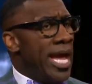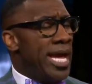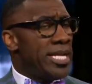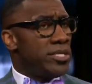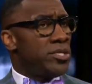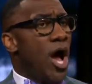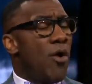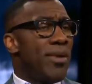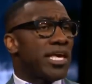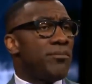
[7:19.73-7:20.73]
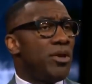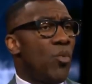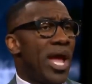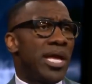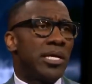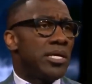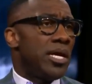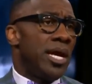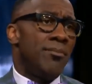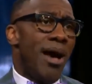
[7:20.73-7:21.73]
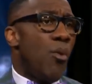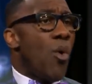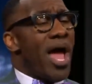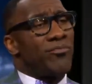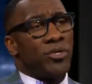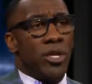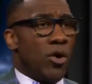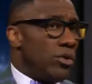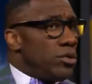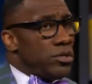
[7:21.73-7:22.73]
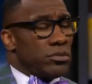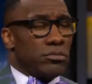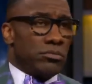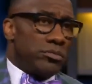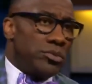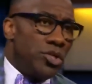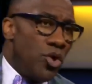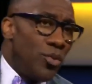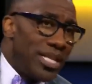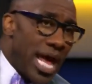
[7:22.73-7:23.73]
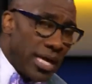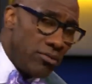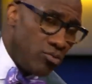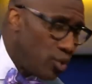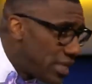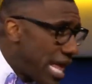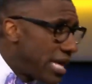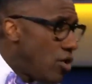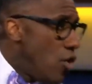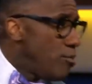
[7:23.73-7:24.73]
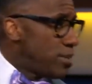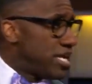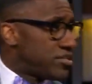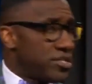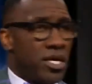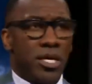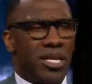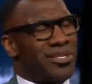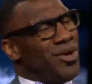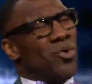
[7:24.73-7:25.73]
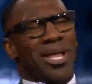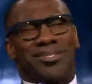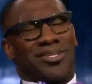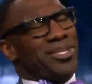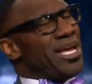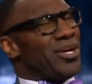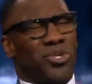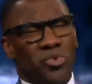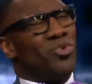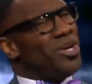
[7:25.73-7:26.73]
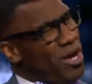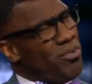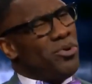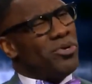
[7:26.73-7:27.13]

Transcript: And y'all making me wait. And my wife, you know, we like going places. They say, "Oh, they're a cute couple."